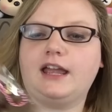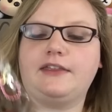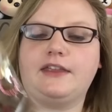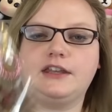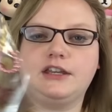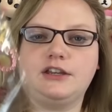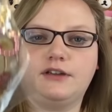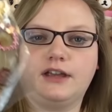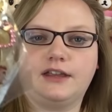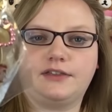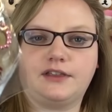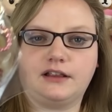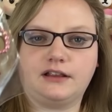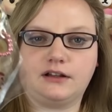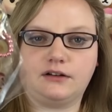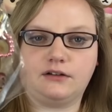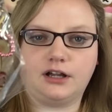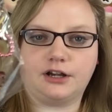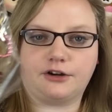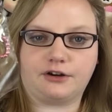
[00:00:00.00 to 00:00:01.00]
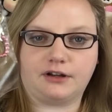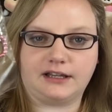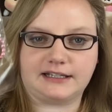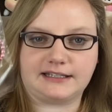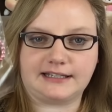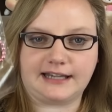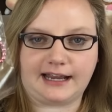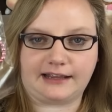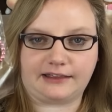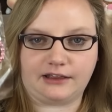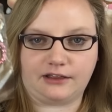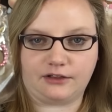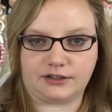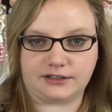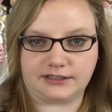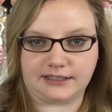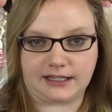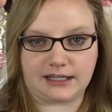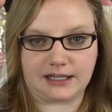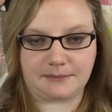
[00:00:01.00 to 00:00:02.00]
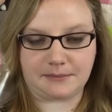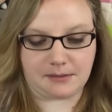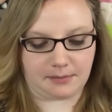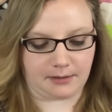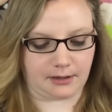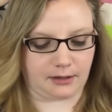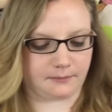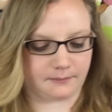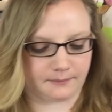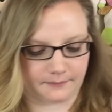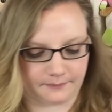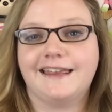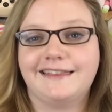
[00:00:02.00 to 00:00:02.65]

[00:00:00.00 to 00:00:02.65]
And then you get the little acrylic tag that looks like Yummiibear.